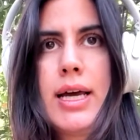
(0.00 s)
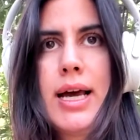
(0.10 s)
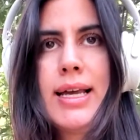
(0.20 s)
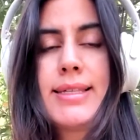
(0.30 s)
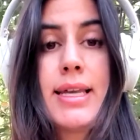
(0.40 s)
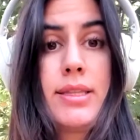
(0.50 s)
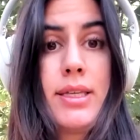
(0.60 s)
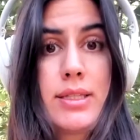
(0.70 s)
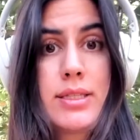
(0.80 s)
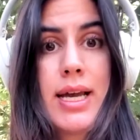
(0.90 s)
I sent
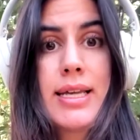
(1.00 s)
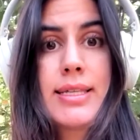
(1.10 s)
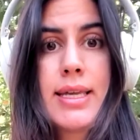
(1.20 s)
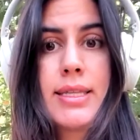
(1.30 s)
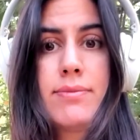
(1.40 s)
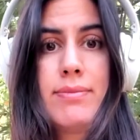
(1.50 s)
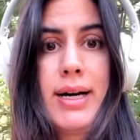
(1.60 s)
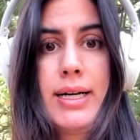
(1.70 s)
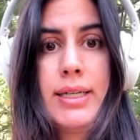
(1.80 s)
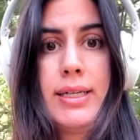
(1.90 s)
it. I sent
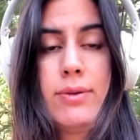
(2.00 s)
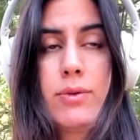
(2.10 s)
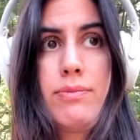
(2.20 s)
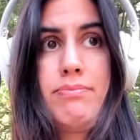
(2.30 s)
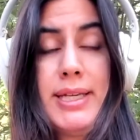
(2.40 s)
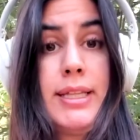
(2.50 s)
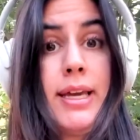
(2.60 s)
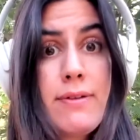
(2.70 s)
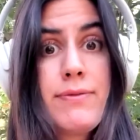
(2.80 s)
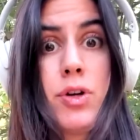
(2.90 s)
my
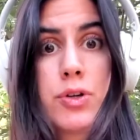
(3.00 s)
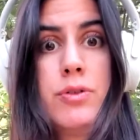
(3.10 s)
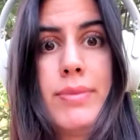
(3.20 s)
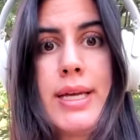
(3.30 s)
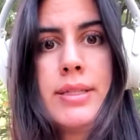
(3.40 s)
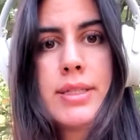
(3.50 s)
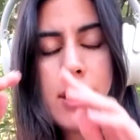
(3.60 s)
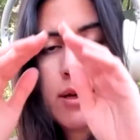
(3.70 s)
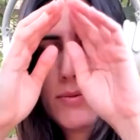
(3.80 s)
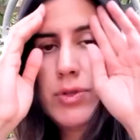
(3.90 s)
PDF document
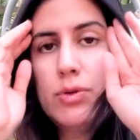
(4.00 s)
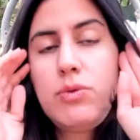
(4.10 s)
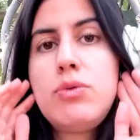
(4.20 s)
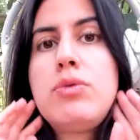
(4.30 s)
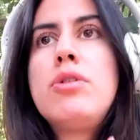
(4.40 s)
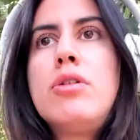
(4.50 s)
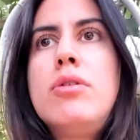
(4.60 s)
to